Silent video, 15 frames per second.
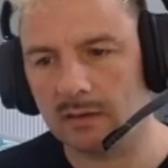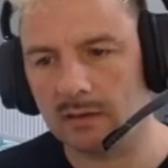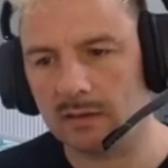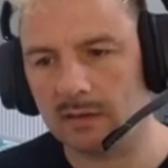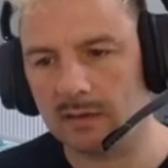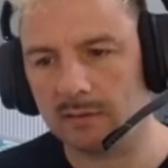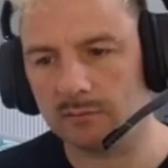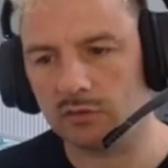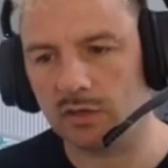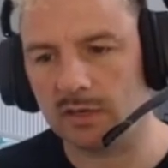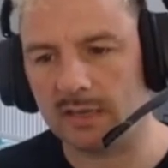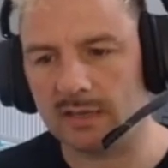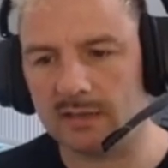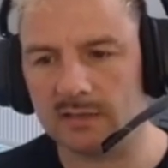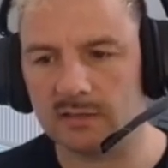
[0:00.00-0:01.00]
And I'm trying
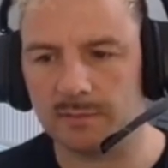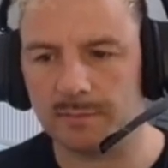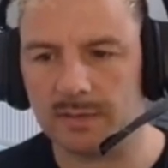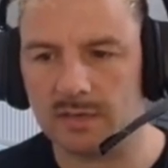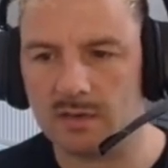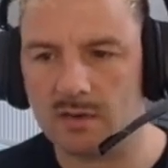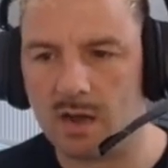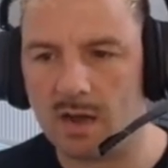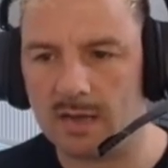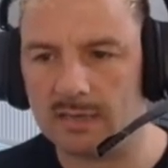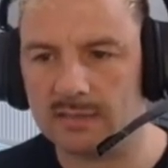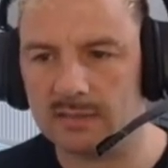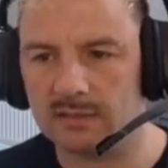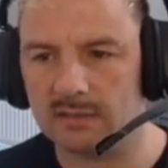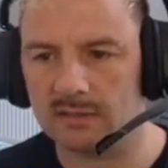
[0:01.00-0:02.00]
to get this to be
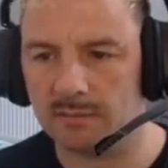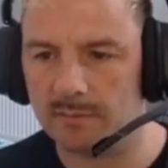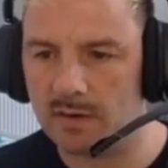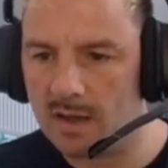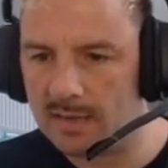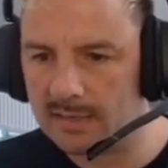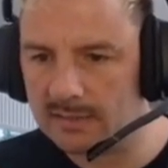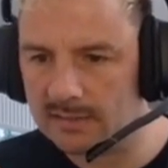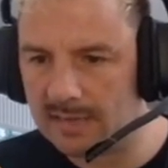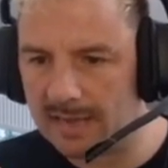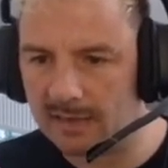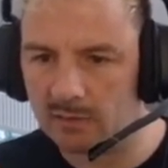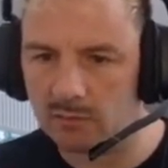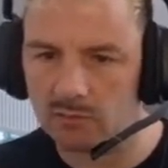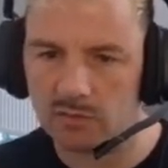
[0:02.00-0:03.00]
nice. Some nice
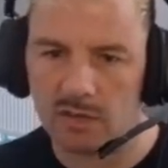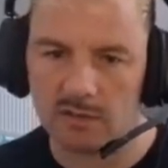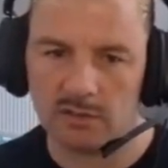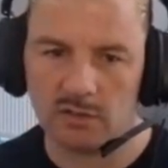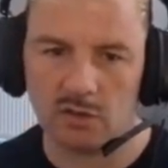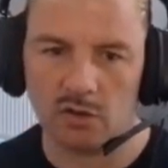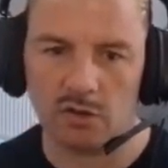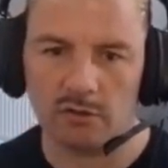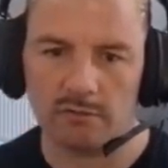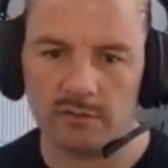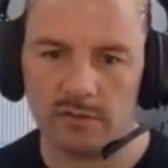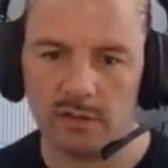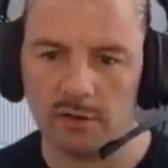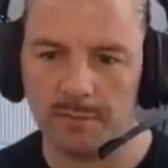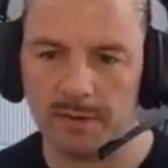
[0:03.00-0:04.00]
angles, nice
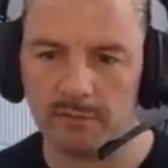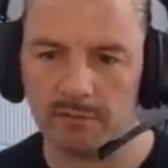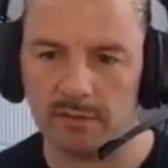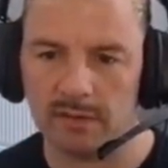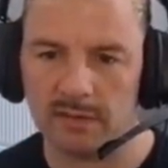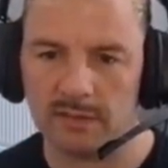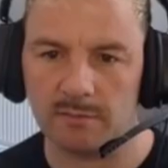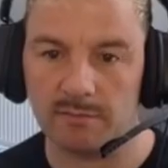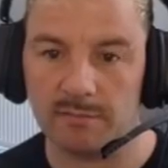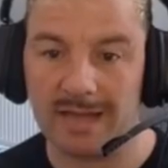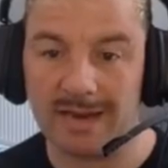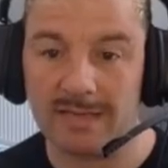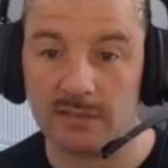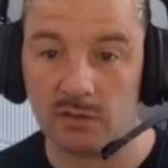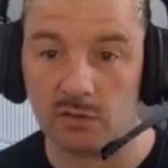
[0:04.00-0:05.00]
curves, a little bit of realism.
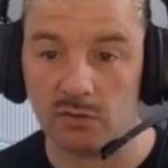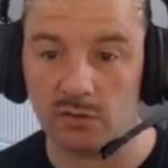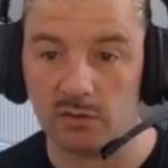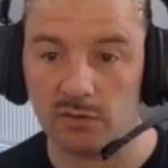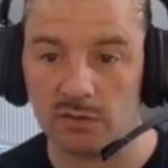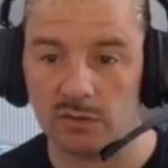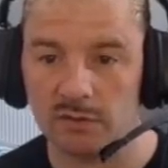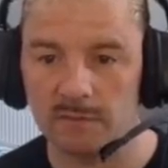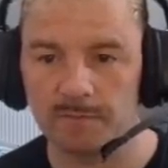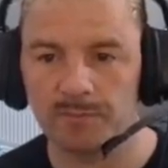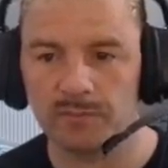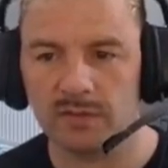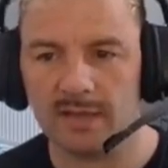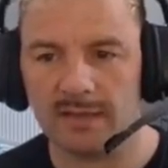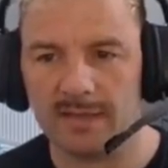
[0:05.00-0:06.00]
That is good.
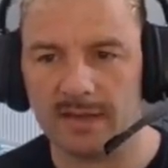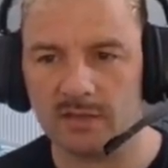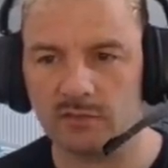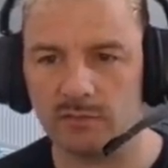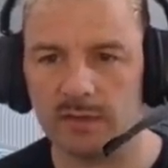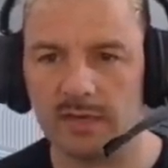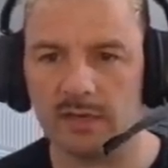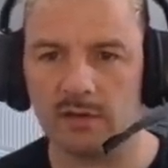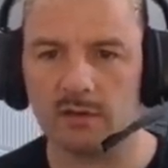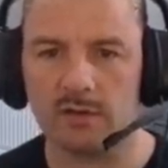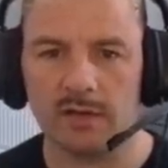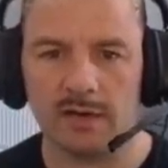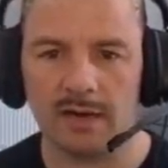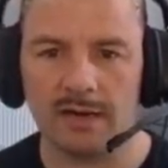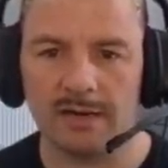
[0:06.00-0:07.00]
Yeah, that is really
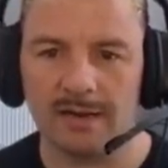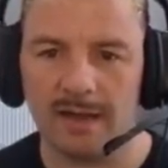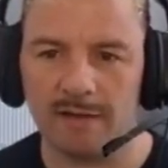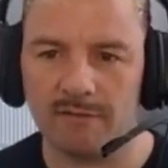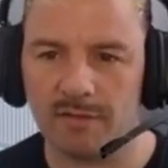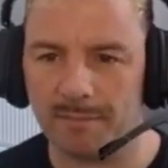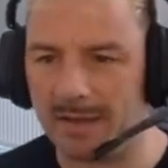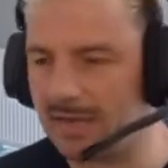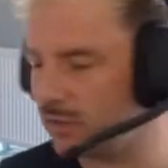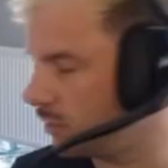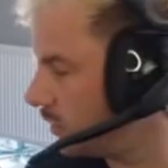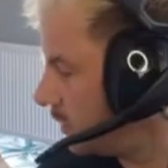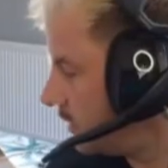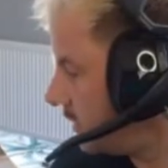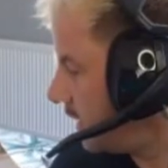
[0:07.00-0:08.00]
good. And I love the
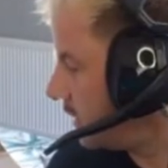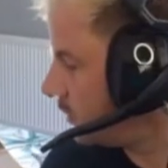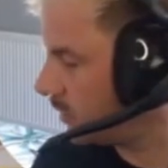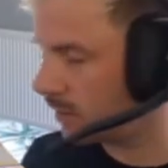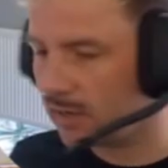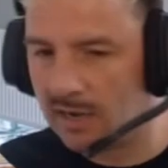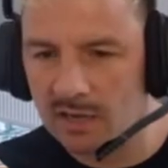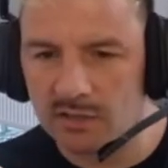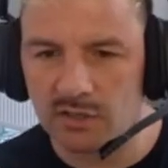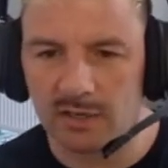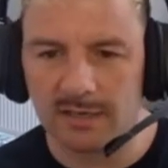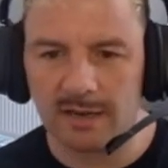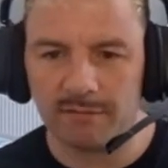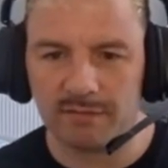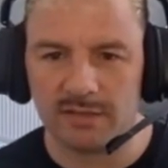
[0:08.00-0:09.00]
passenger station. So I
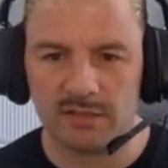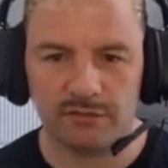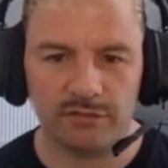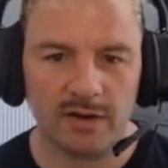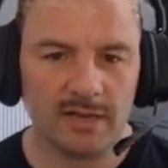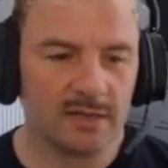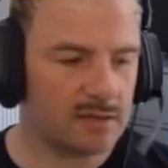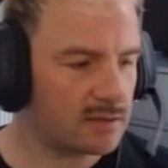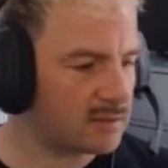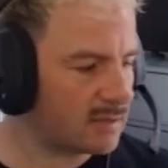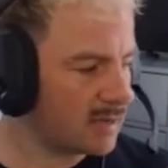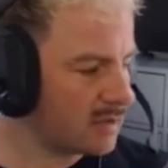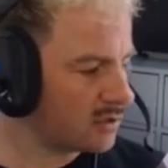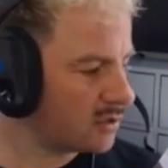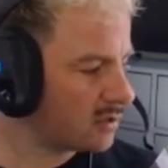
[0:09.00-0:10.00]
love this freight
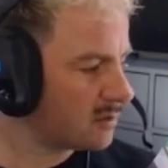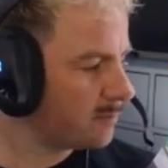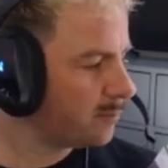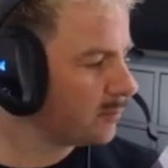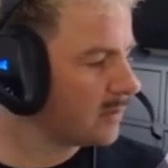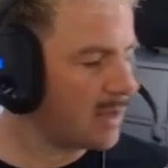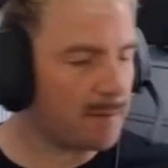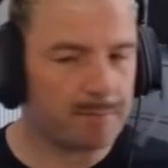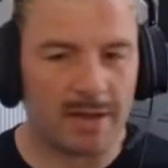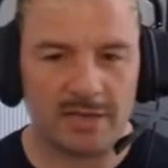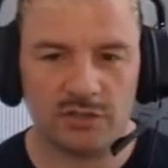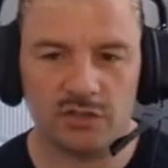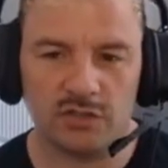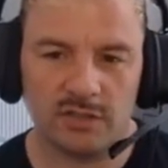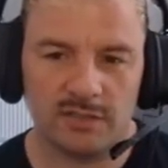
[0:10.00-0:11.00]
station and
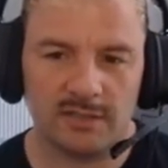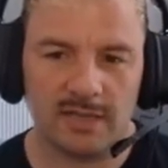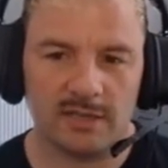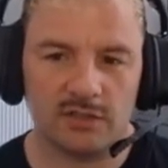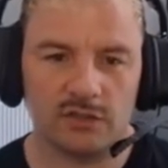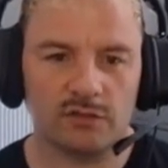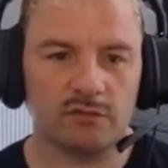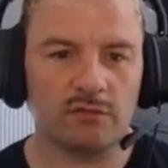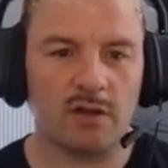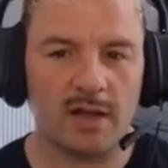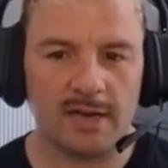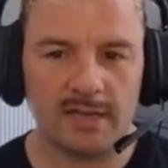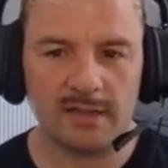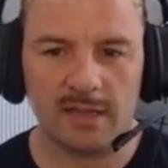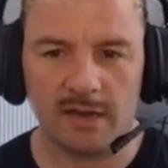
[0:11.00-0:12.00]
passenger station
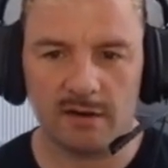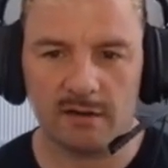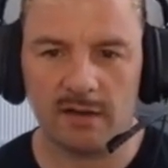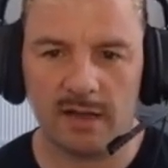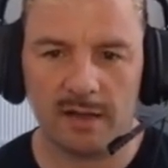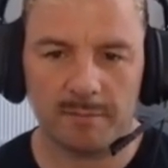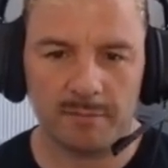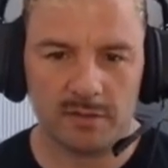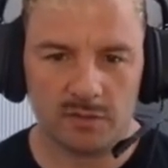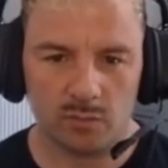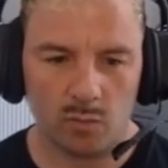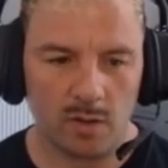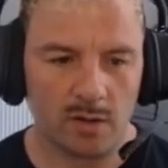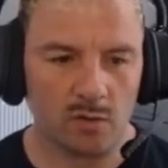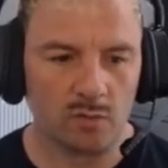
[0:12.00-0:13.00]
right in there
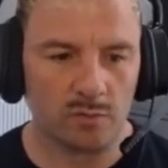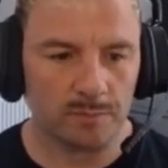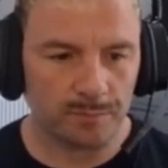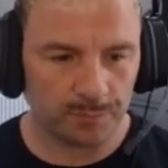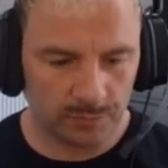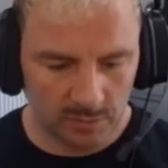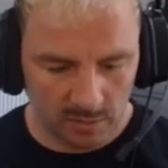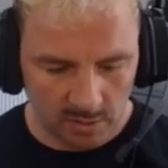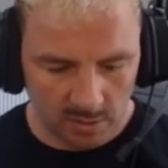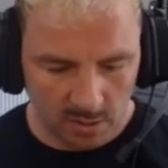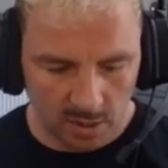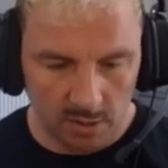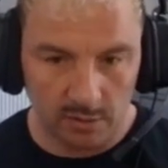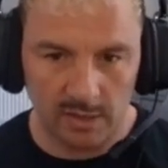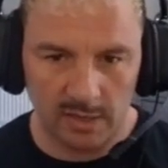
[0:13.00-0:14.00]
as well.
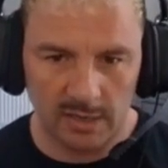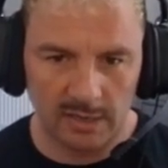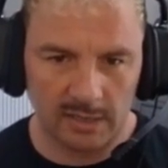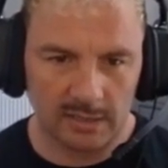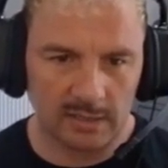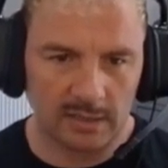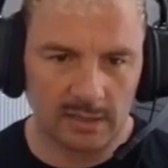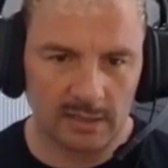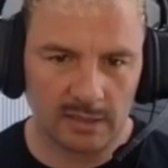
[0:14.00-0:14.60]
Okay,